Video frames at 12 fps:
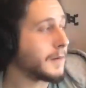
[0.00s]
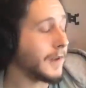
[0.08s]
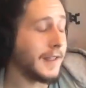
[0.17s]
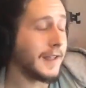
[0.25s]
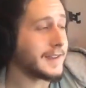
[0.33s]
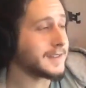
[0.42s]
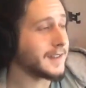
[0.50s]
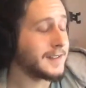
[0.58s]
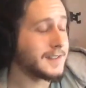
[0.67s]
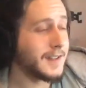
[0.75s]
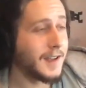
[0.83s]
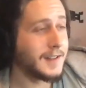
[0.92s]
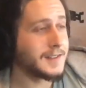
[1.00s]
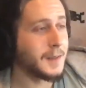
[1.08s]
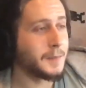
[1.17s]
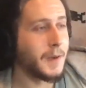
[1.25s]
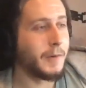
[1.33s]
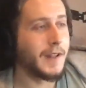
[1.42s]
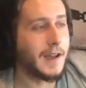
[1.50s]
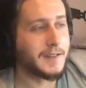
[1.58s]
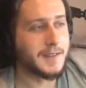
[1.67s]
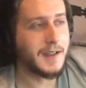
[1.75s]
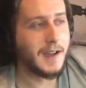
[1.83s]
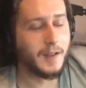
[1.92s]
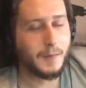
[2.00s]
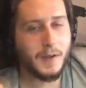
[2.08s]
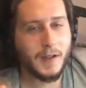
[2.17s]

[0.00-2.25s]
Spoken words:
like I said, it's not my wheelhouse at all.